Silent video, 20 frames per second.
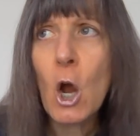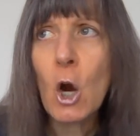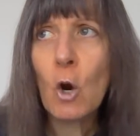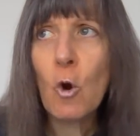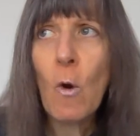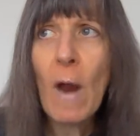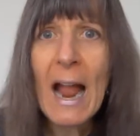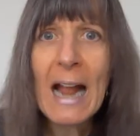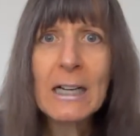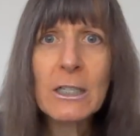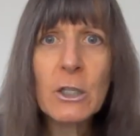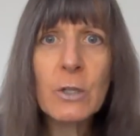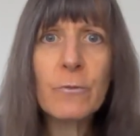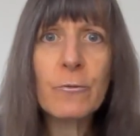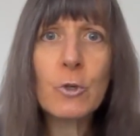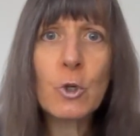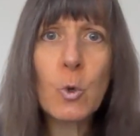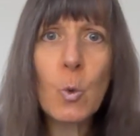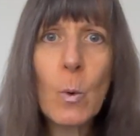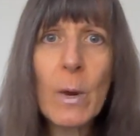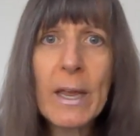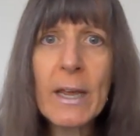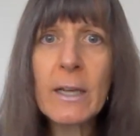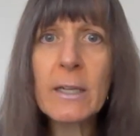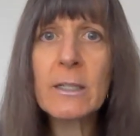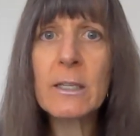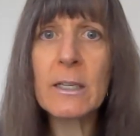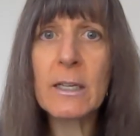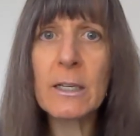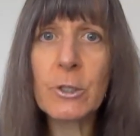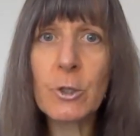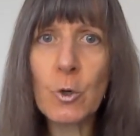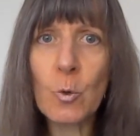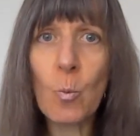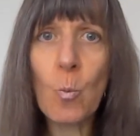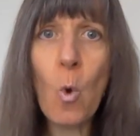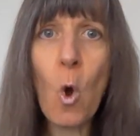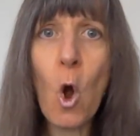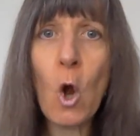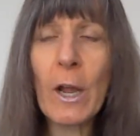cracks of twigs as you're
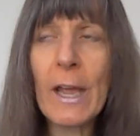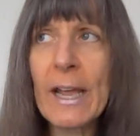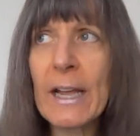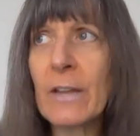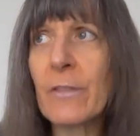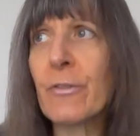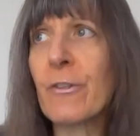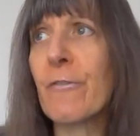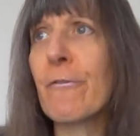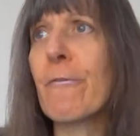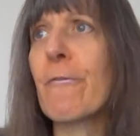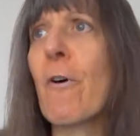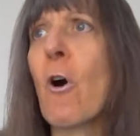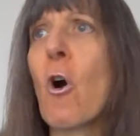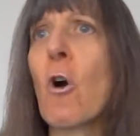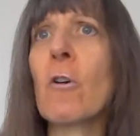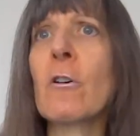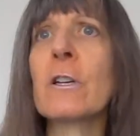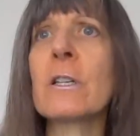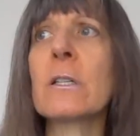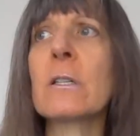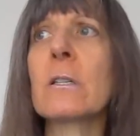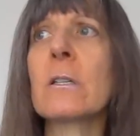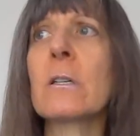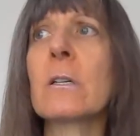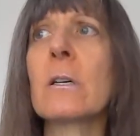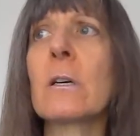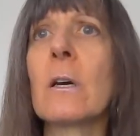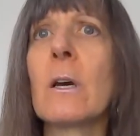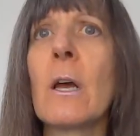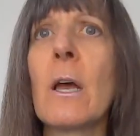walking in the forest,